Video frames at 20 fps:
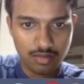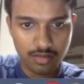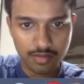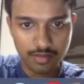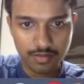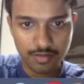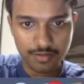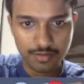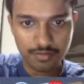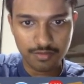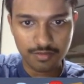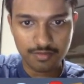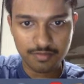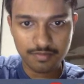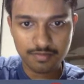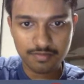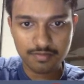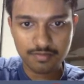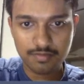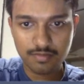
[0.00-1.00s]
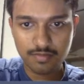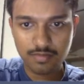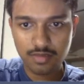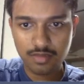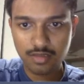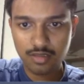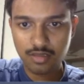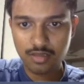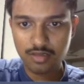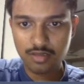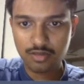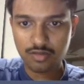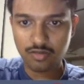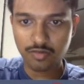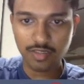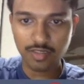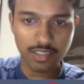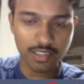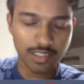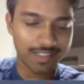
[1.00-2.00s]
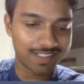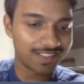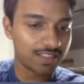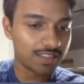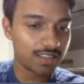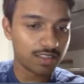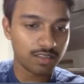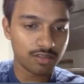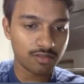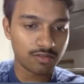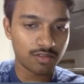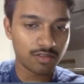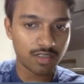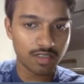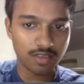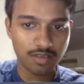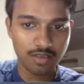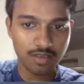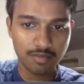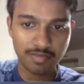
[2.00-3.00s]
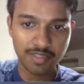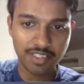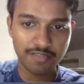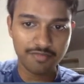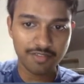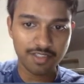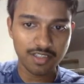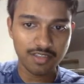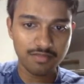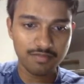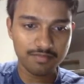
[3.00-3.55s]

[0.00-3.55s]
This one. So we can directly click on update file.